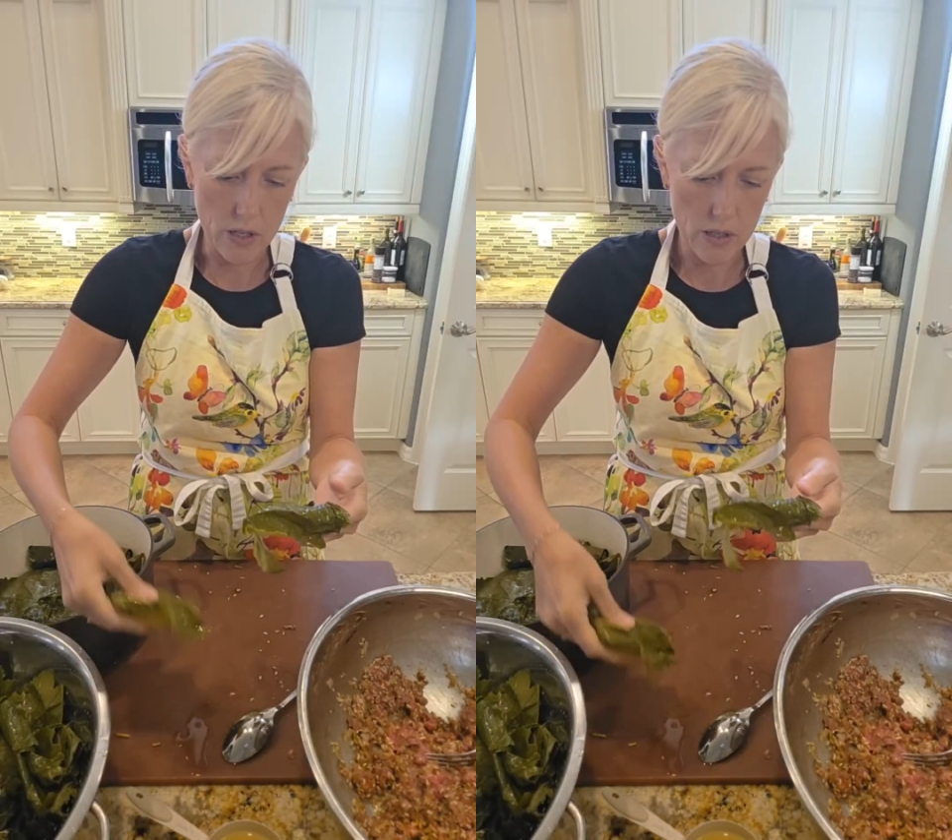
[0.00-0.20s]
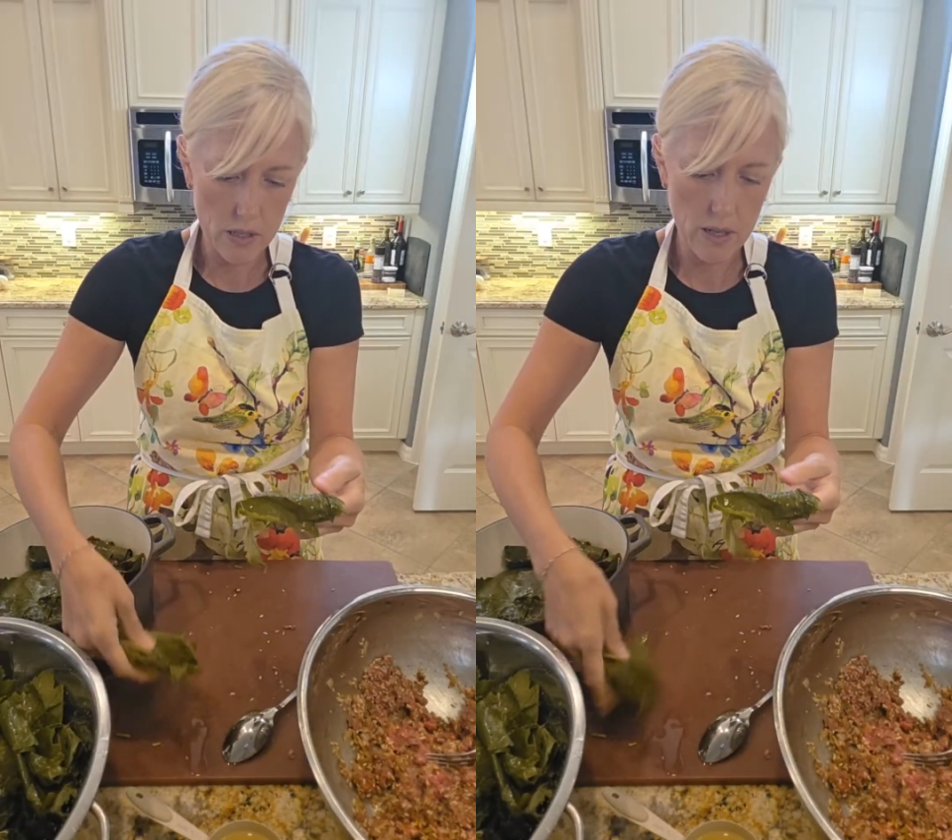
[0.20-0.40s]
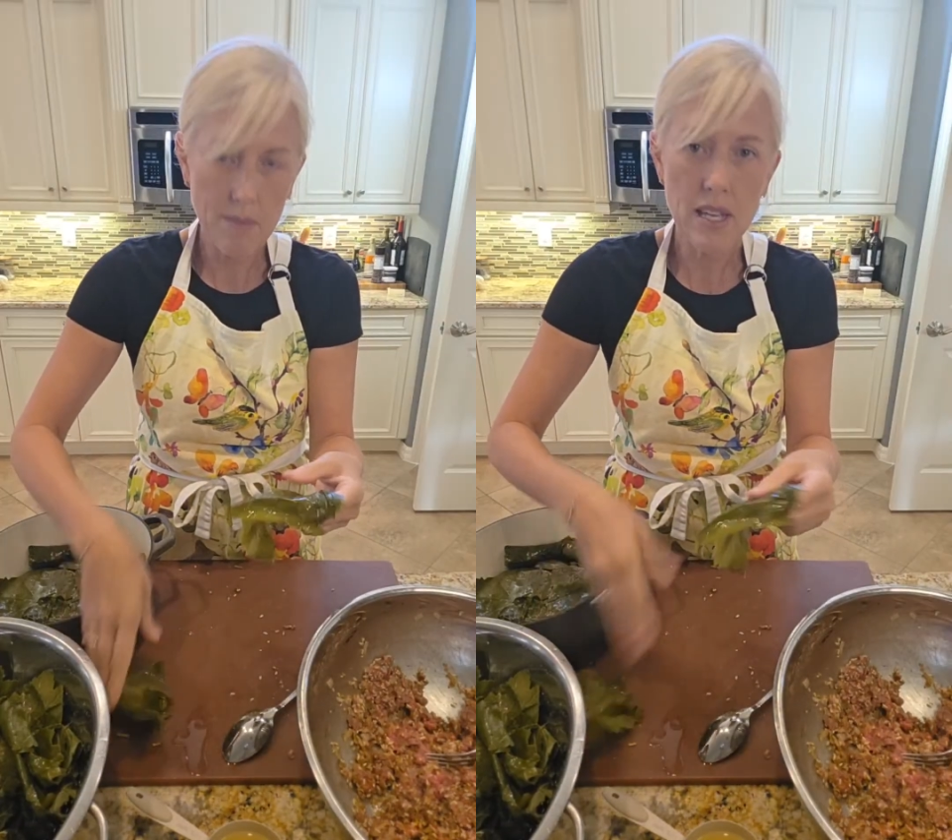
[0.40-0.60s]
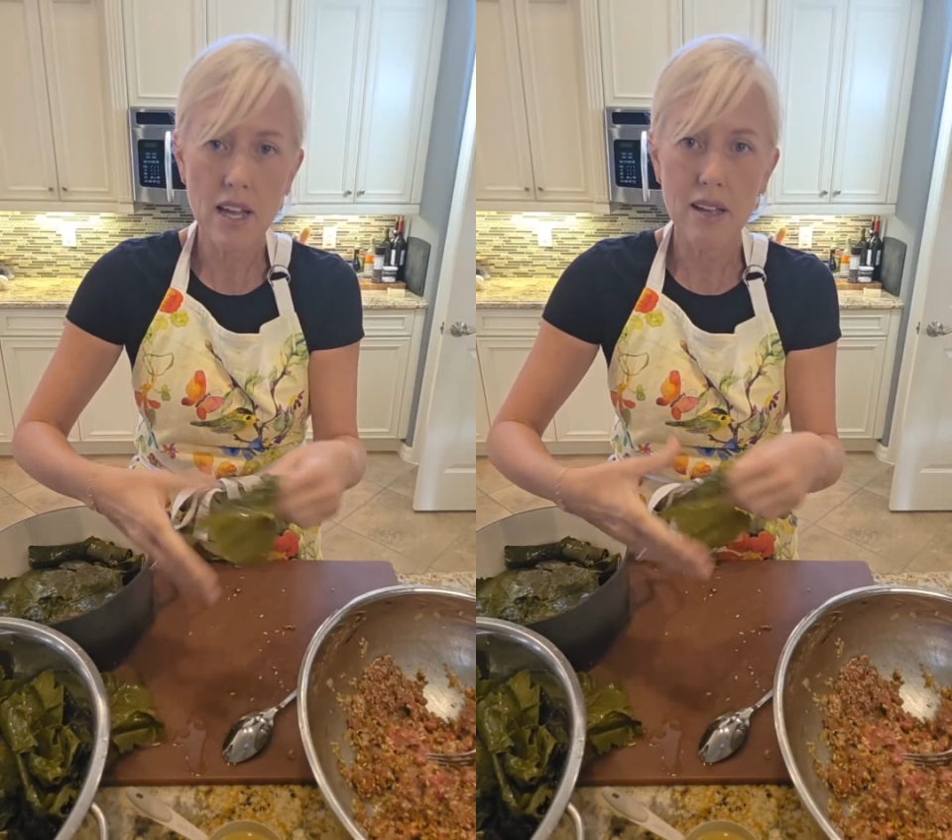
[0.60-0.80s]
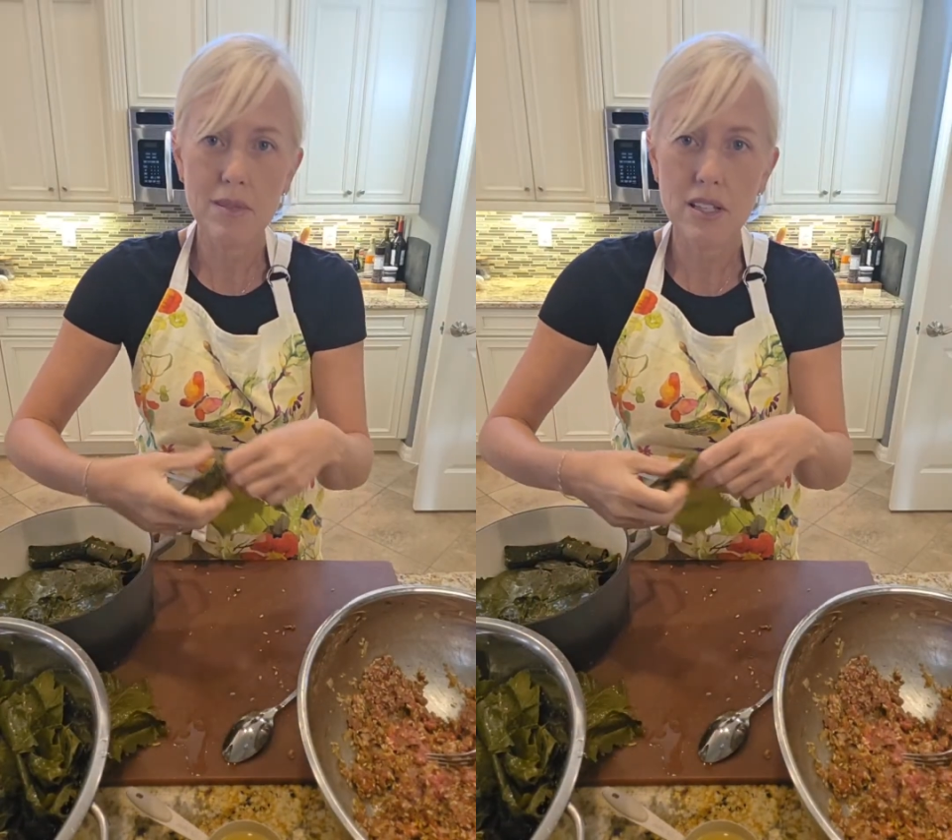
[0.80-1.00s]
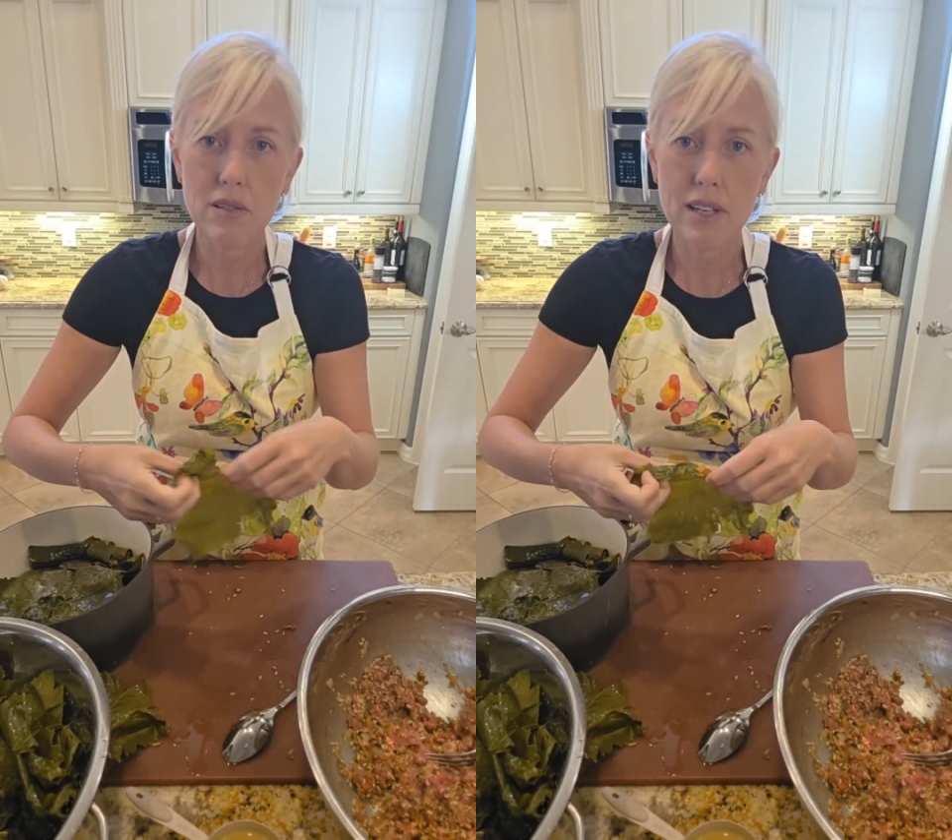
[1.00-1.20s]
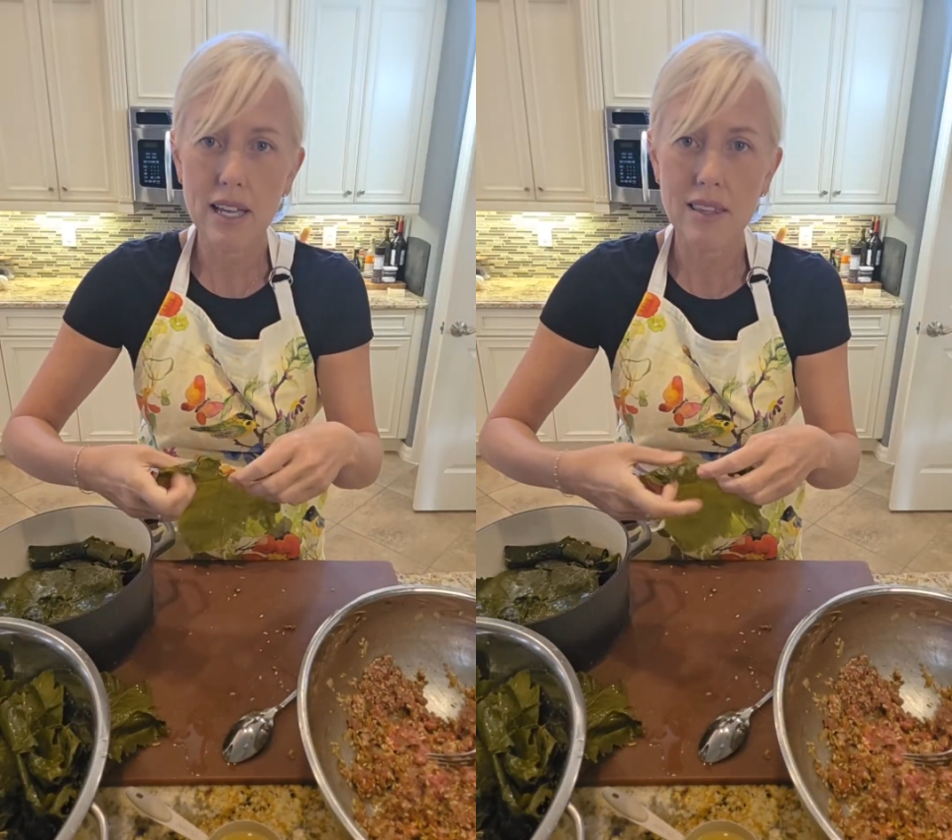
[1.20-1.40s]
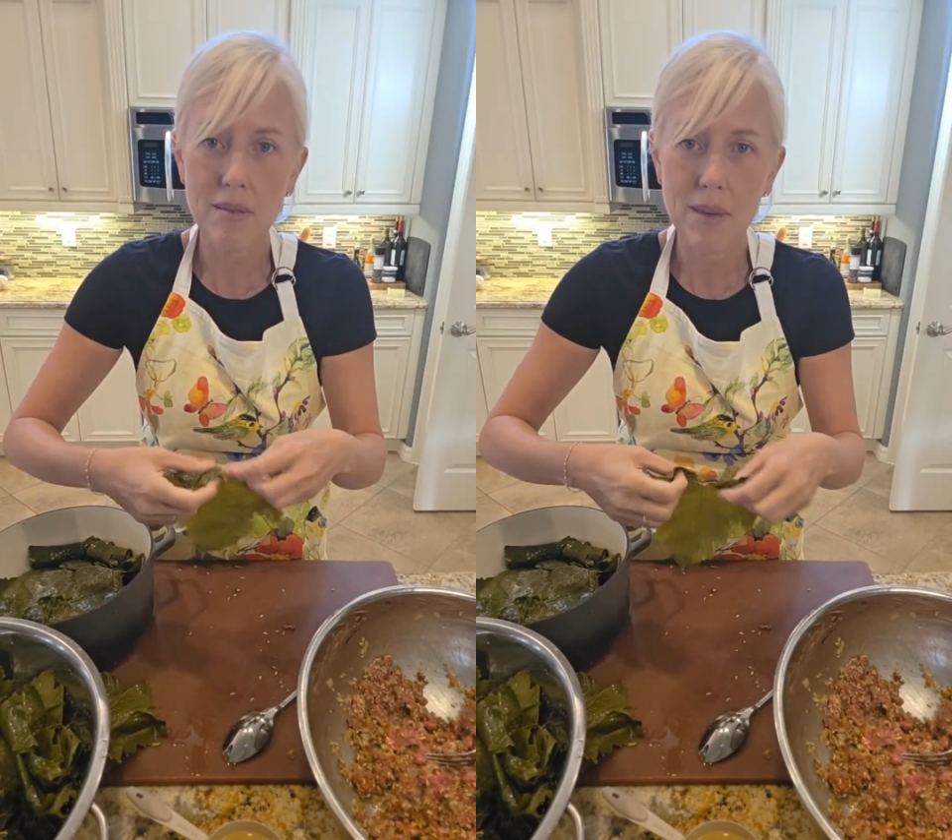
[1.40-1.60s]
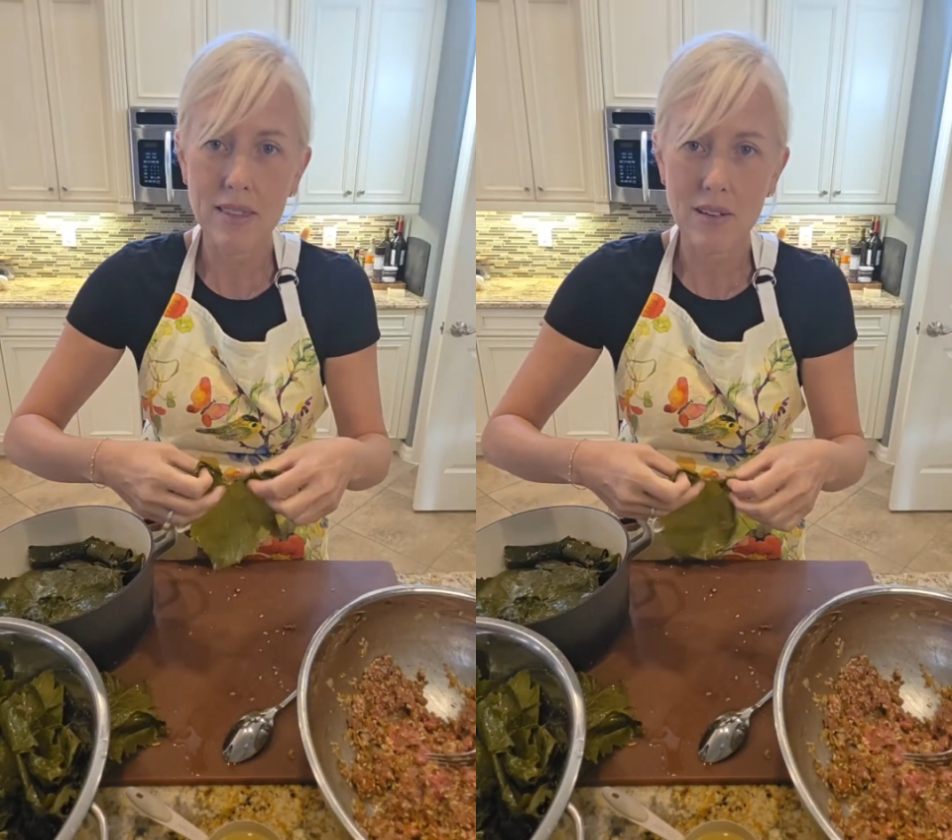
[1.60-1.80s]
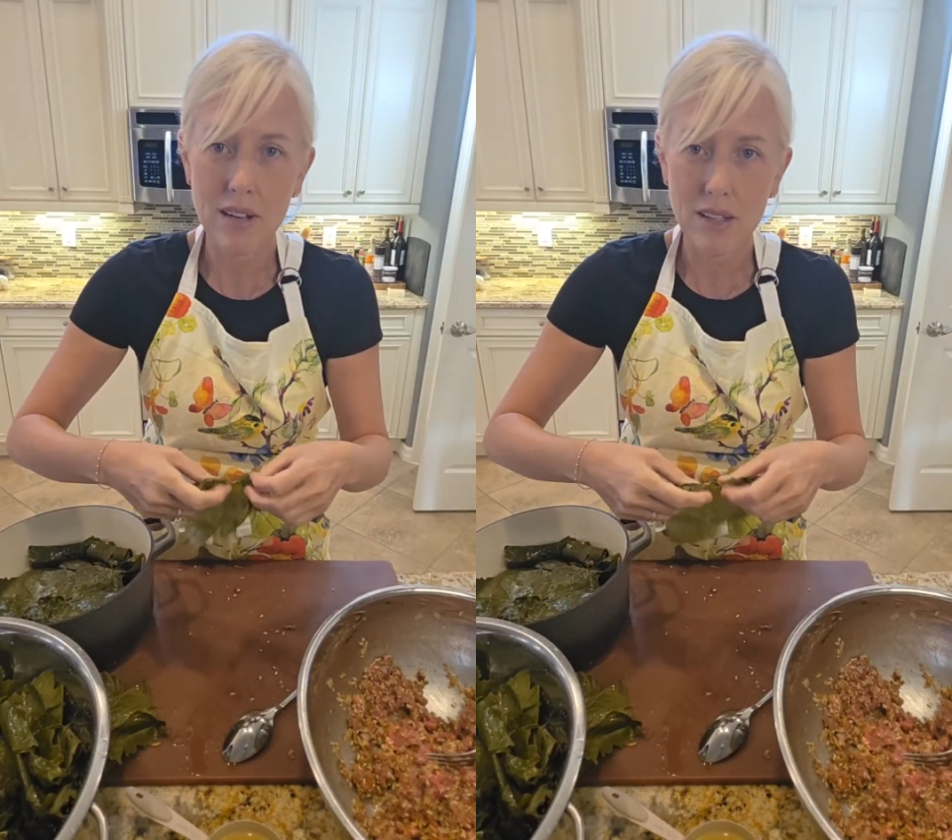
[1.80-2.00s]
Sometimes you get them and
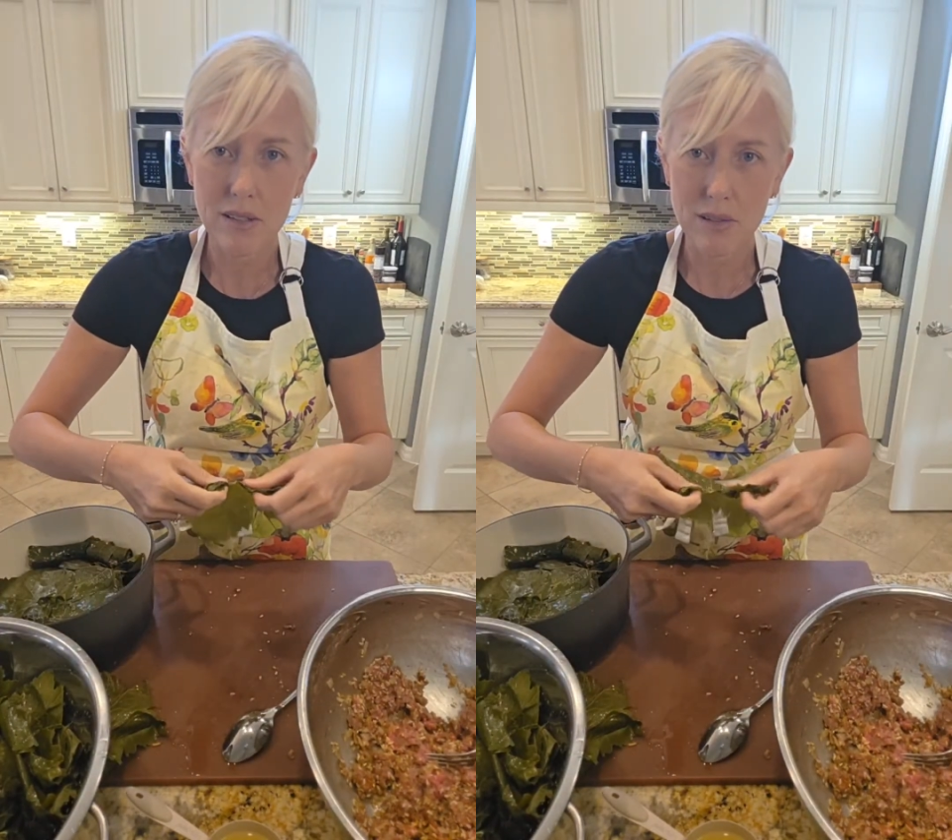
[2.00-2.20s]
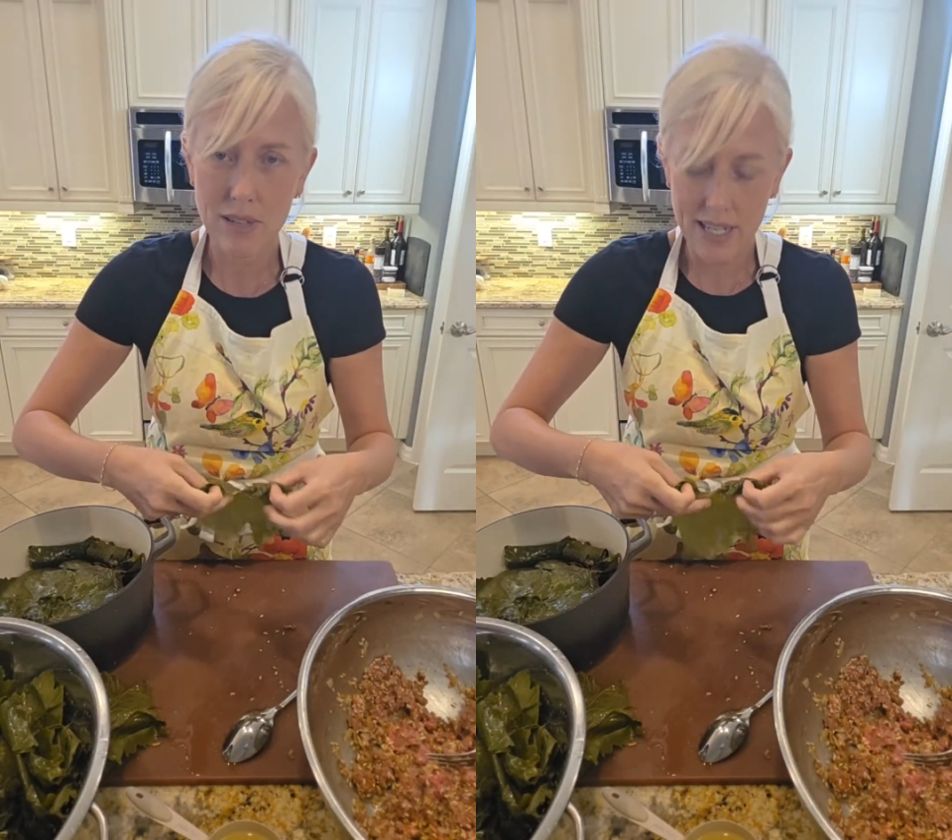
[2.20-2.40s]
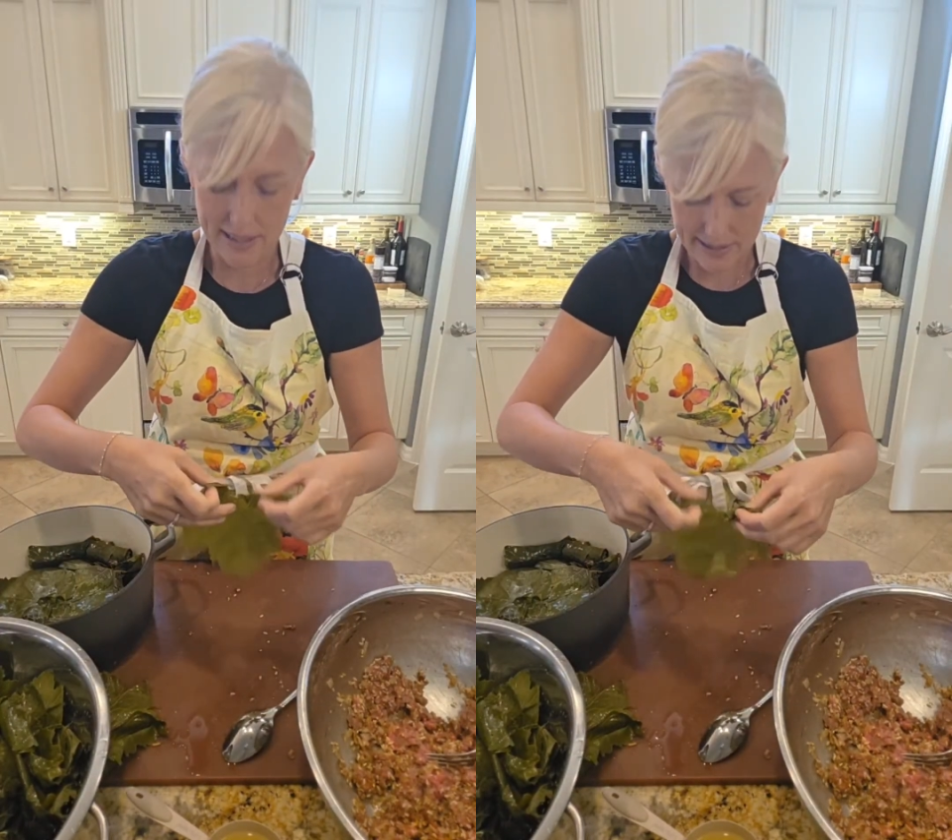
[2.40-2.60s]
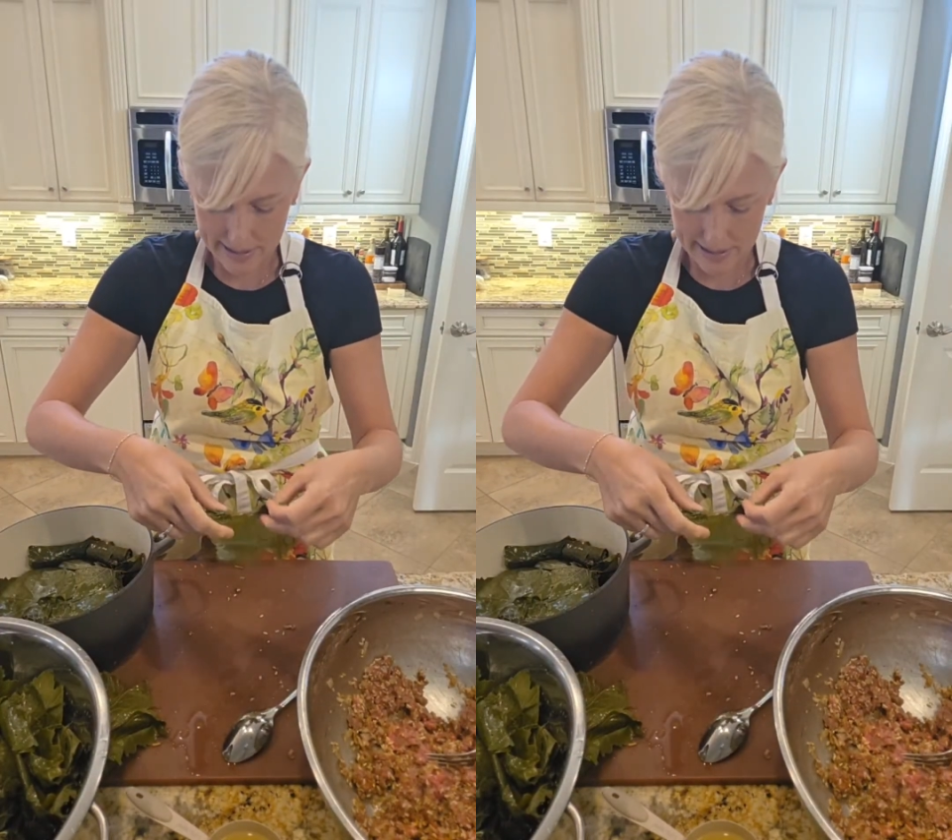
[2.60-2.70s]
they're not so nice.